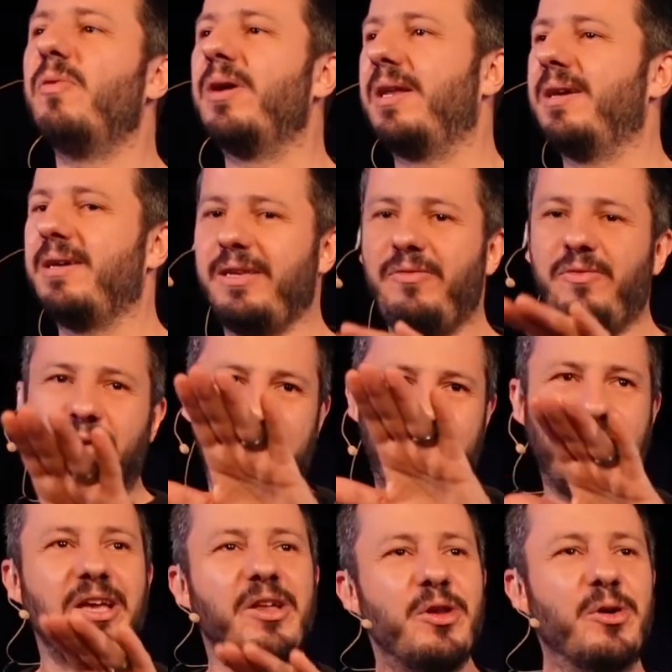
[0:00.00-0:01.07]
you wanna
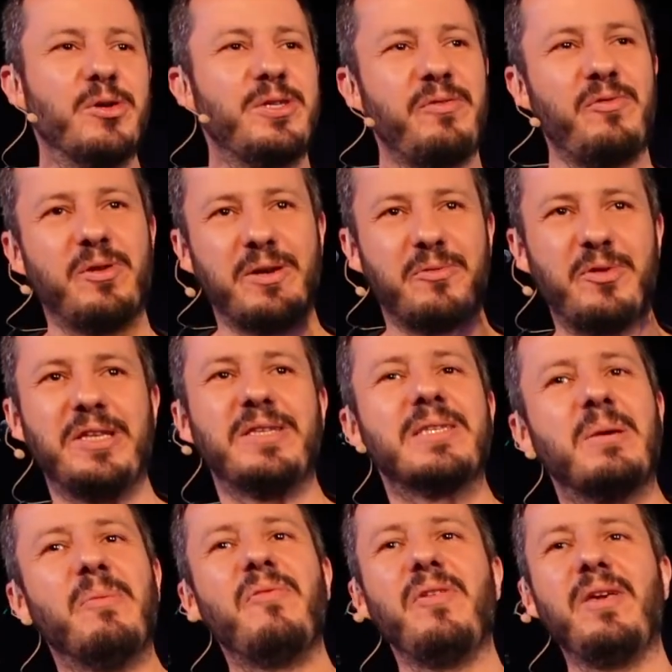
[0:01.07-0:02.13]
take notes, if you wanna read
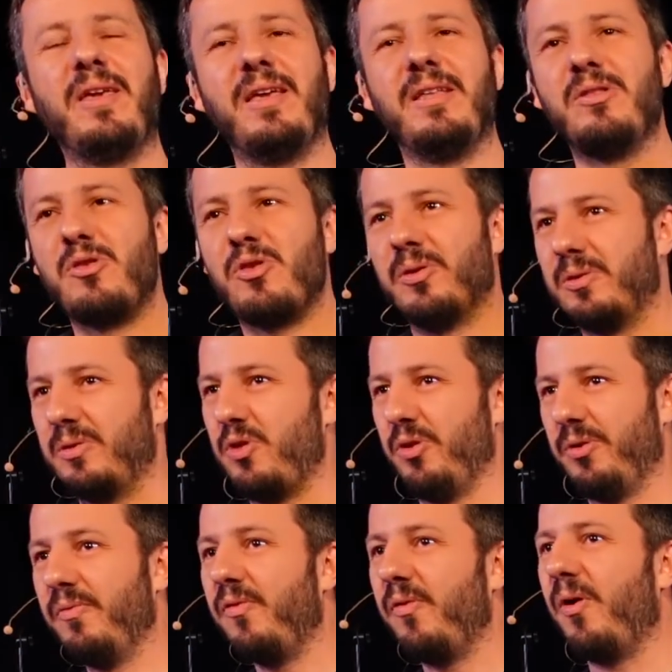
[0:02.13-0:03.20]
something in
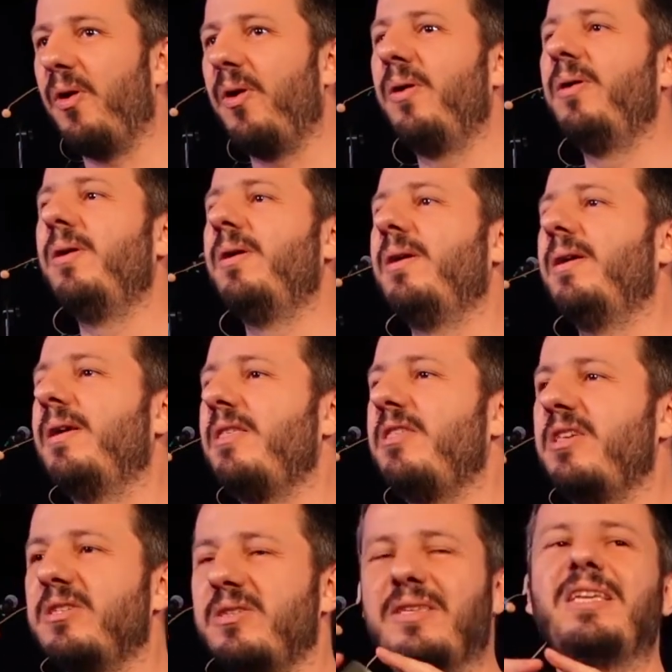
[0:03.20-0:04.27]
John 4,
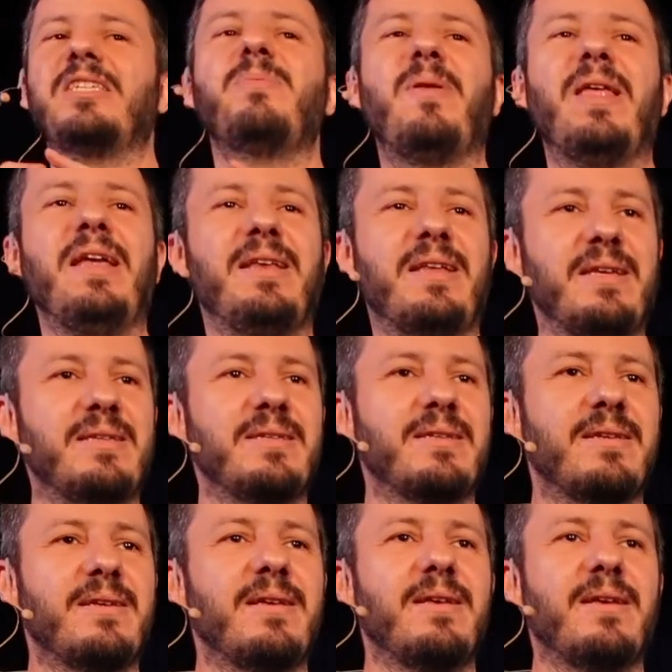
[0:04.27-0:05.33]
Jesus explained this,
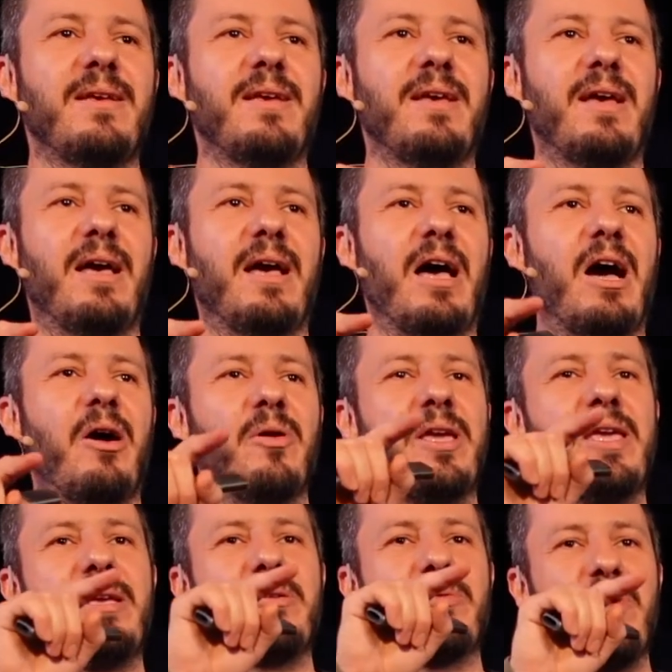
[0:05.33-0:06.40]
how
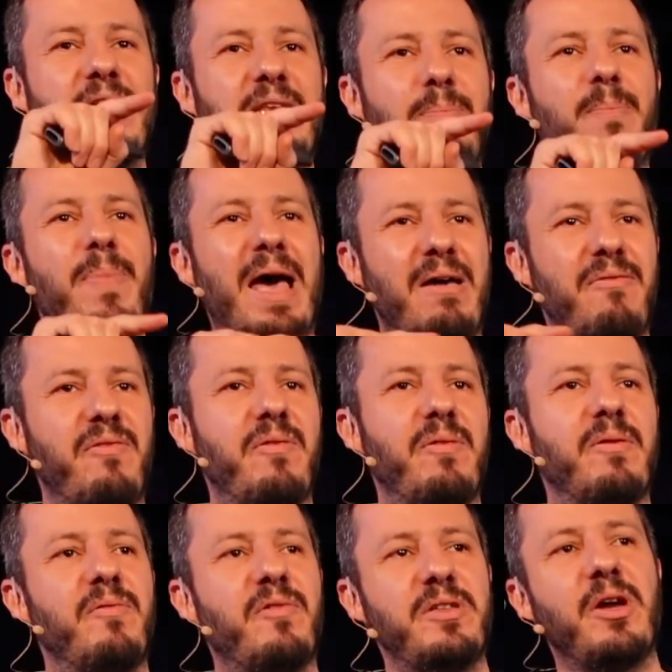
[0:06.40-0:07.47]
he created the path
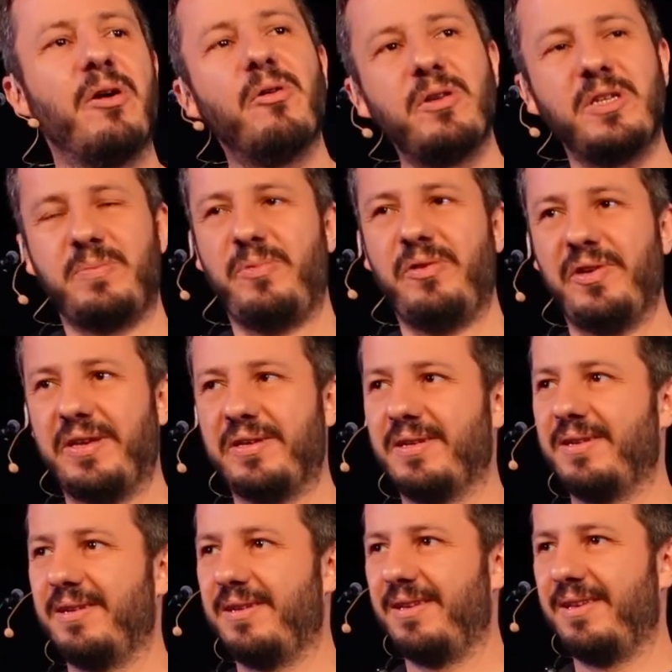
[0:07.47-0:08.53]
for the Holy Spirit.
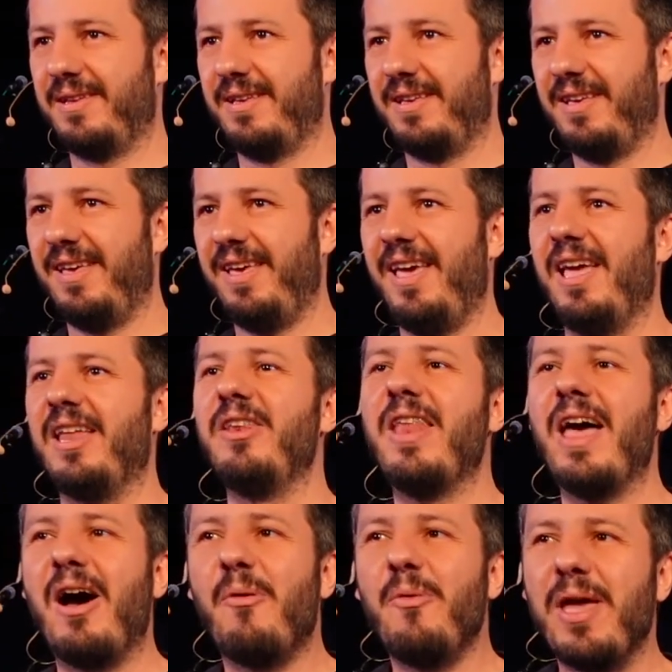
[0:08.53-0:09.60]
And
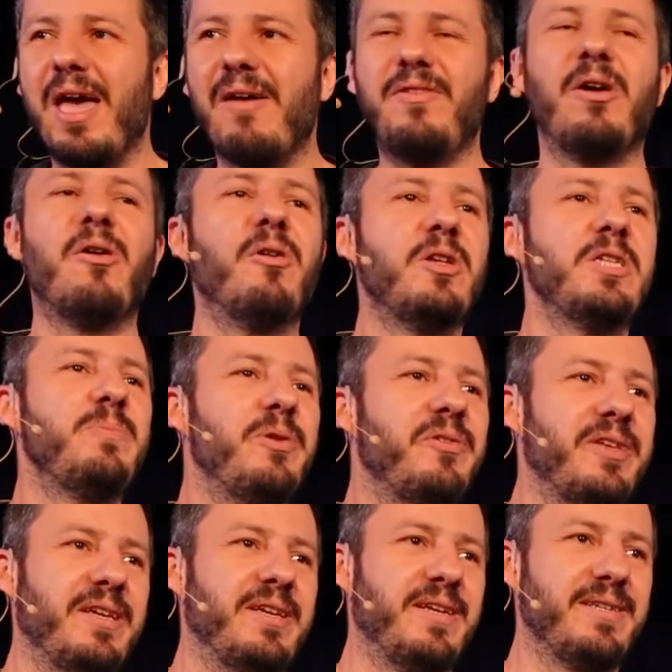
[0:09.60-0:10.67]
now we have the Holy
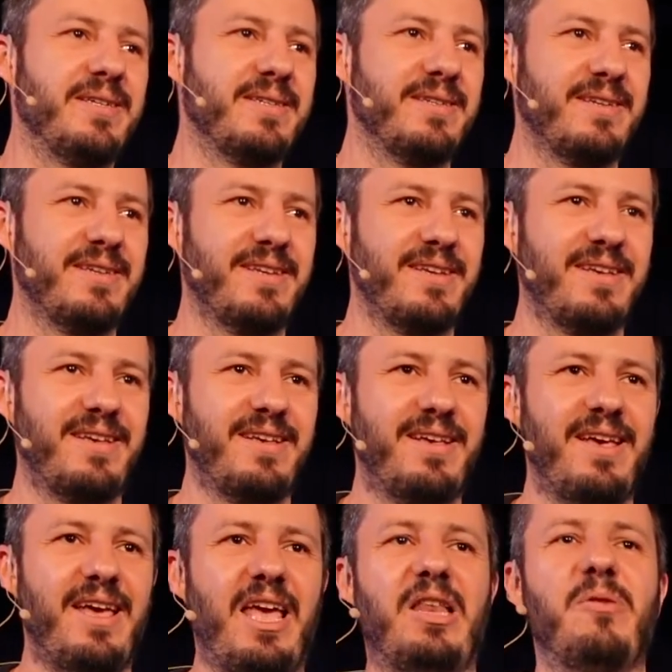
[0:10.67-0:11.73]
Spirit in us.
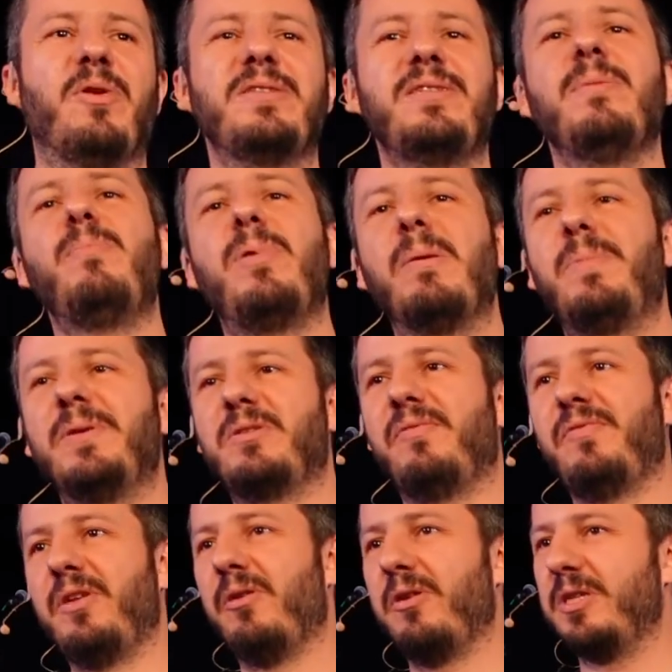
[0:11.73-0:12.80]
And what's the purpose
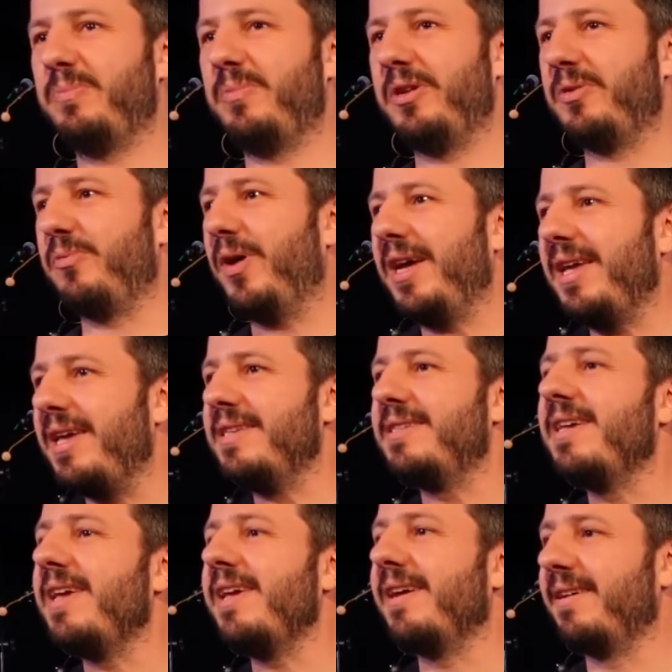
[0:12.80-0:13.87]
of the Holy Spirit? Why he's
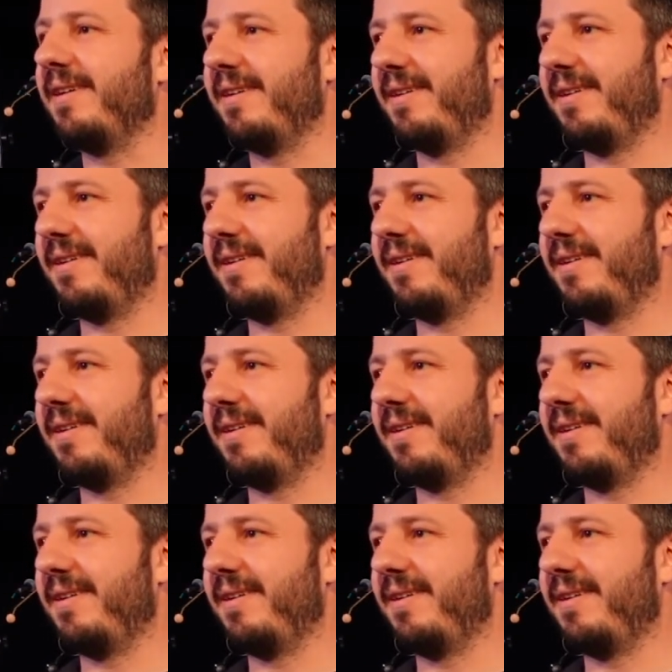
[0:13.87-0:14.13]
here?